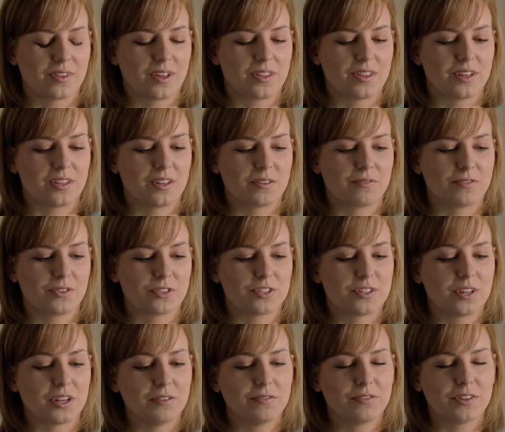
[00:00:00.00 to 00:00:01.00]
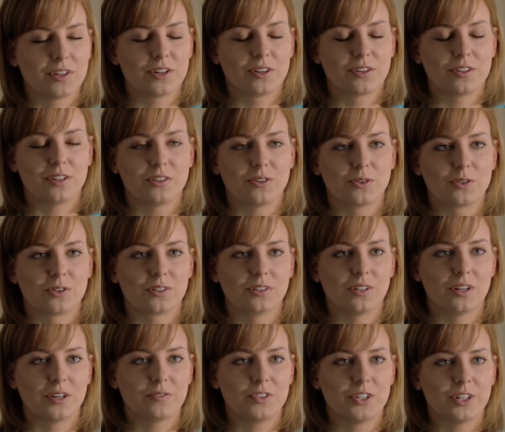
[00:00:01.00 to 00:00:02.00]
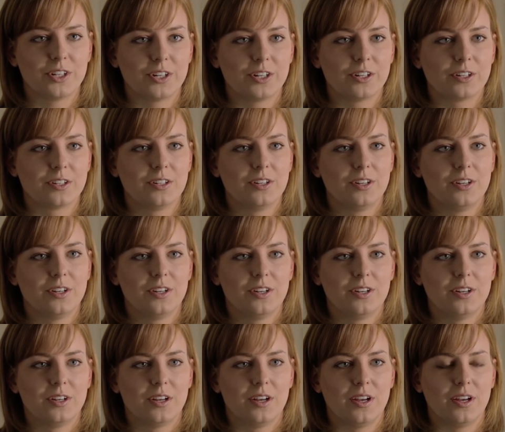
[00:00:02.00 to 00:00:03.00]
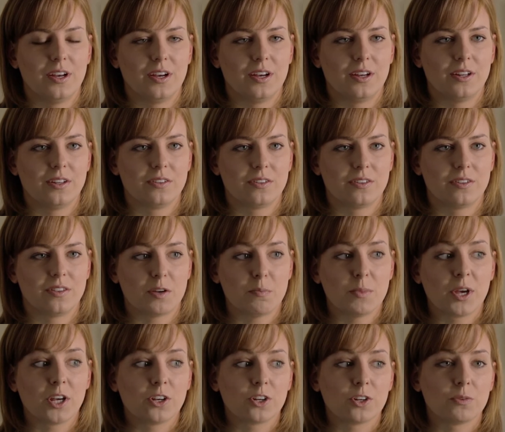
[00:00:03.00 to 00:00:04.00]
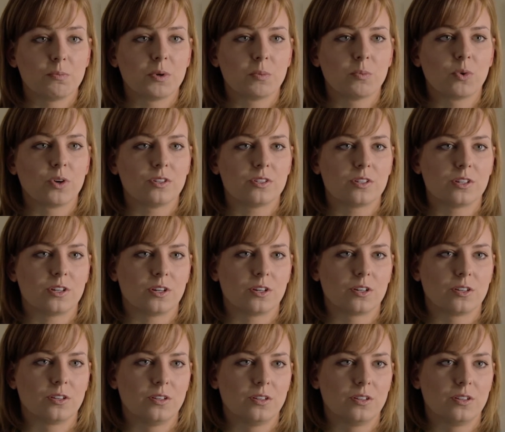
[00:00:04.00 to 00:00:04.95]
I think they feel safe here, they know they're loved here, and they make good memories here.